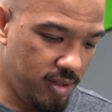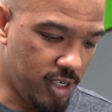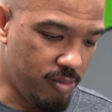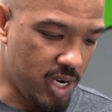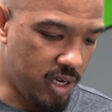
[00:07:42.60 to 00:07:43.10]

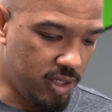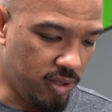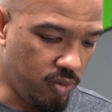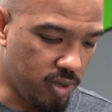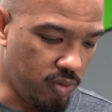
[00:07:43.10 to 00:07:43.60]
I'm married
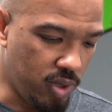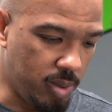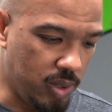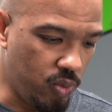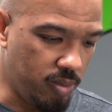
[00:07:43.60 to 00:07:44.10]
to a
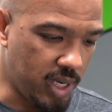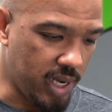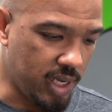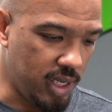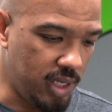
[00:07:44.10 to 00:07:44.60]
Caribbean woman.
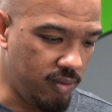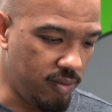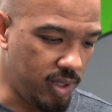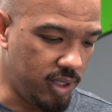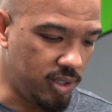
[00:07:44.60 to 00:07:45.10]
I can't even
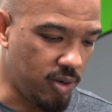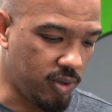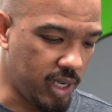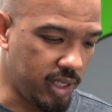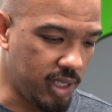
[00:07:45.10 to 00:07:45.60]
really
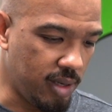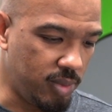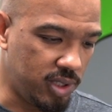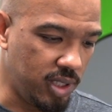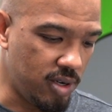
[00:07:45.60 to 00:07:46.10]
joke like that,
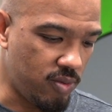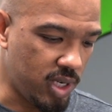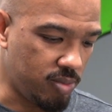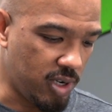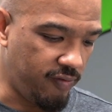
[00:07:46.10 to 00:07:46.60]
but she don't
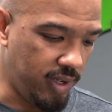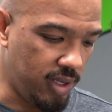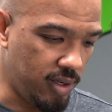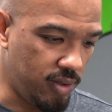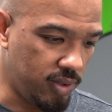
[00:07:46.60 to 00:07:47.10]
watch my
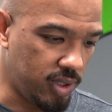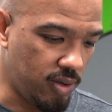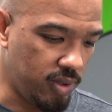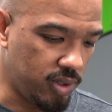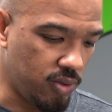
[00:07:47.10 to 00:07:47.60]
videos,
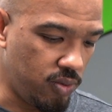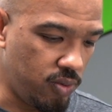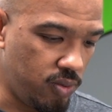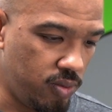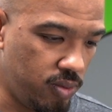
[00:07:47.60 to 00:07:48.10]
so it's cool.